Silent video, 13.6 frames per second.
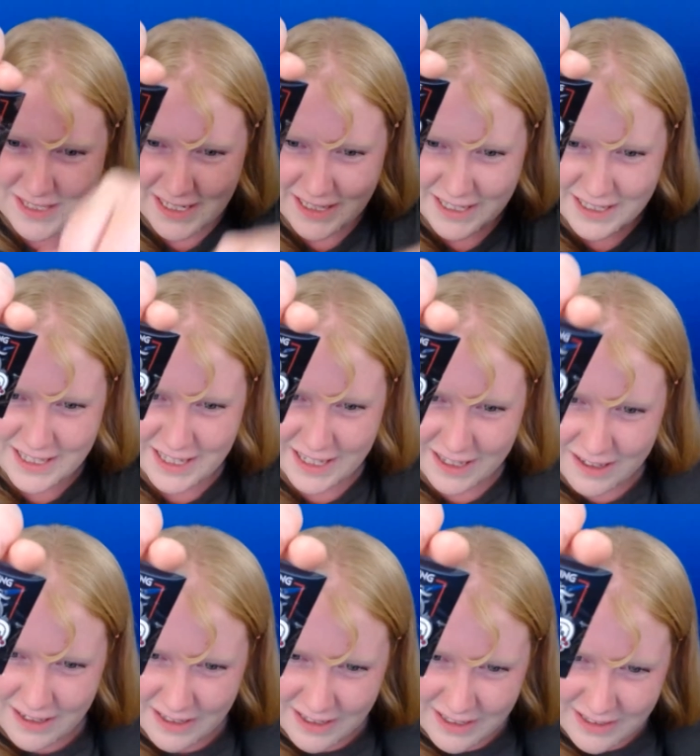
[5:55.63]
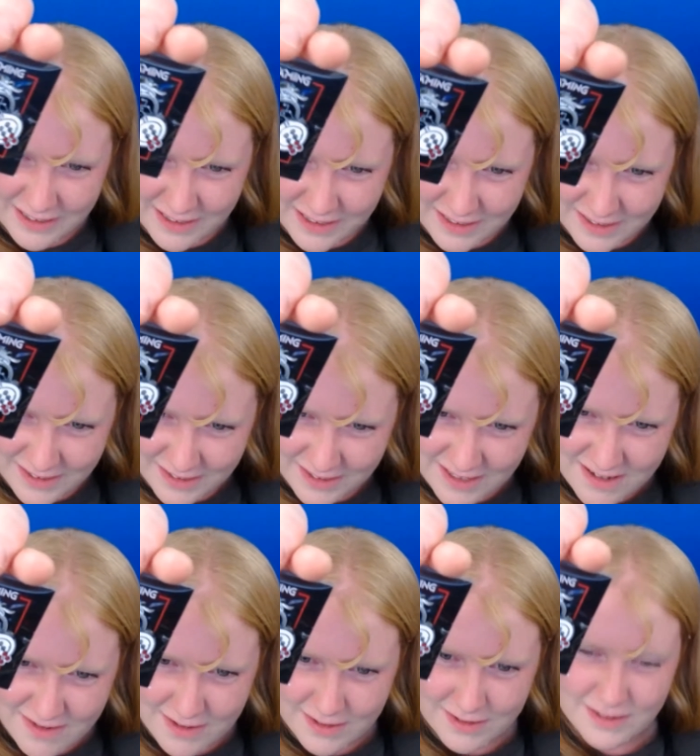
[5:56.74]
see like the the
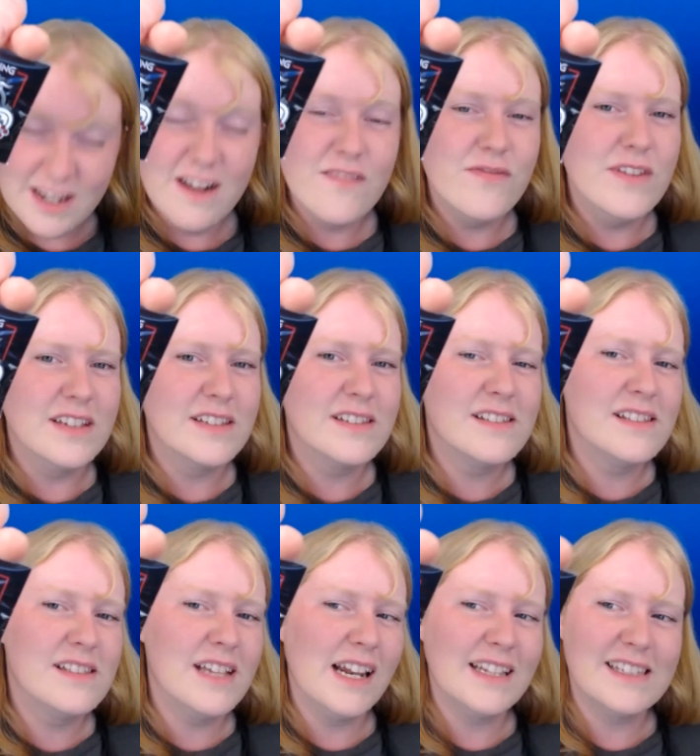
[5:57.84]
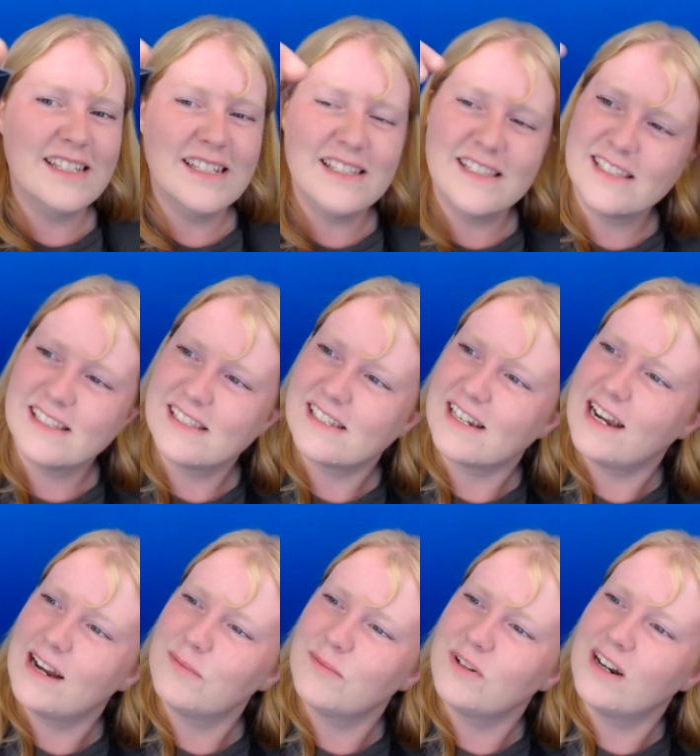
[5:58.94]
the the skeletons
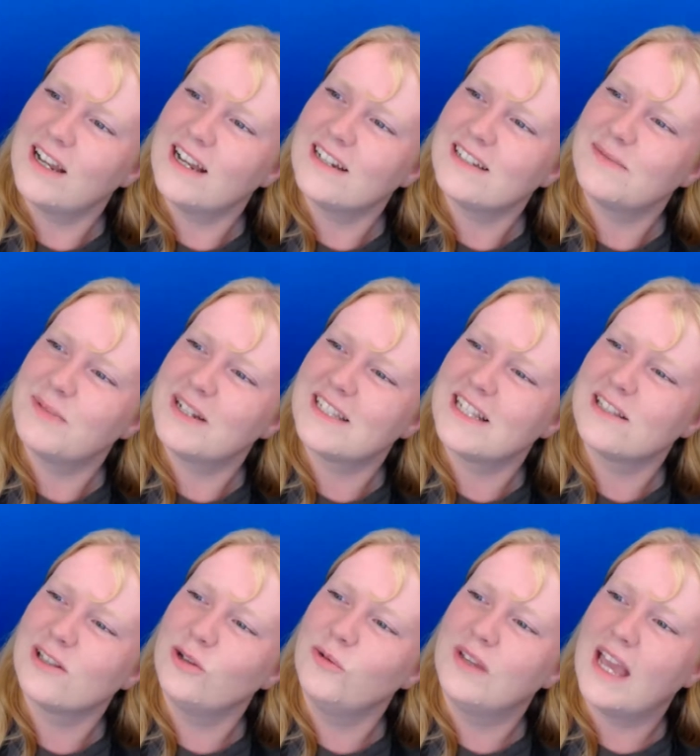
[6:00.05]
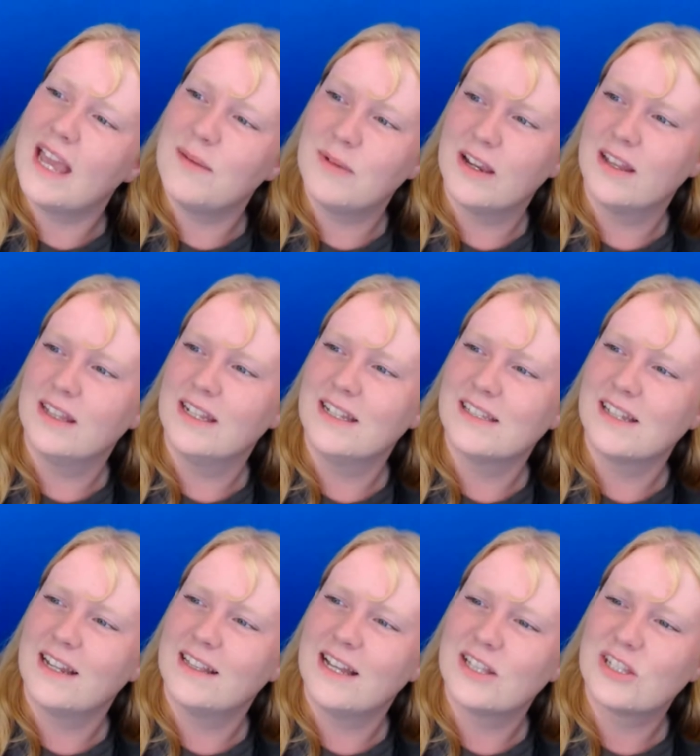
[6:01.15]
inside, more or less. But it says Loot Gaming on the
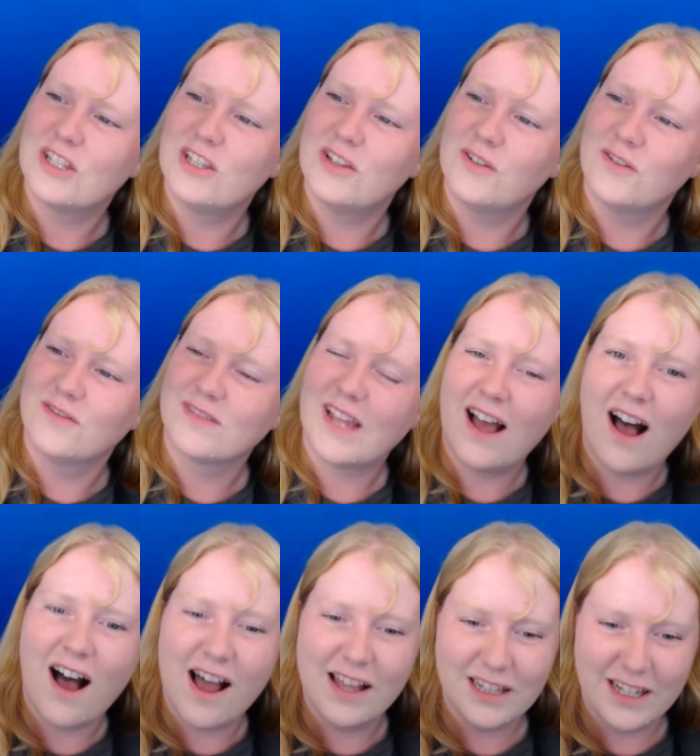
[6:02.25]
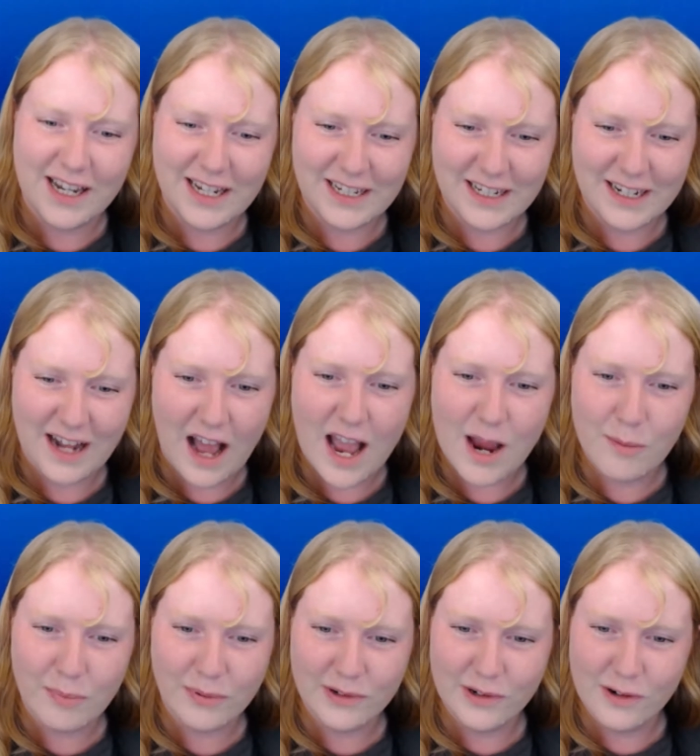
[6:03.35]
inside. That's cute. I like it. I
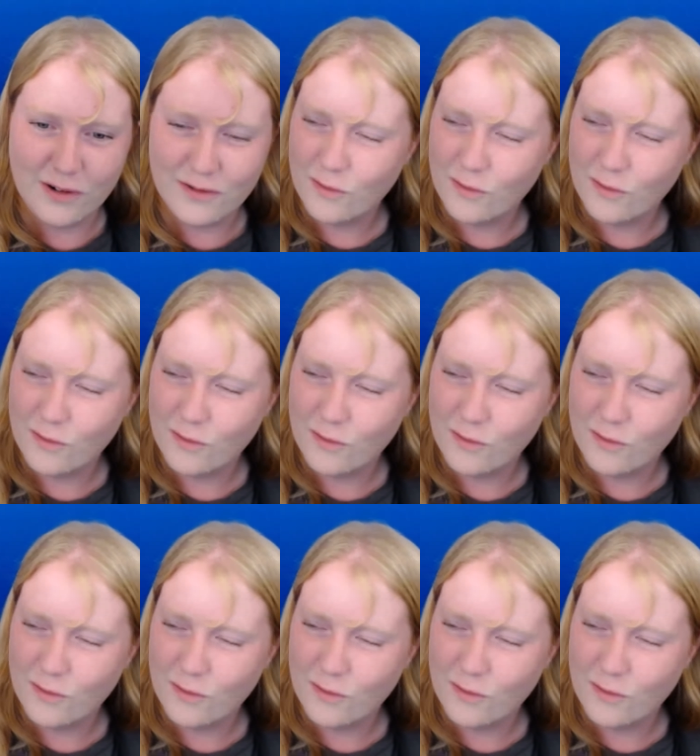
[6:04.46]
approve.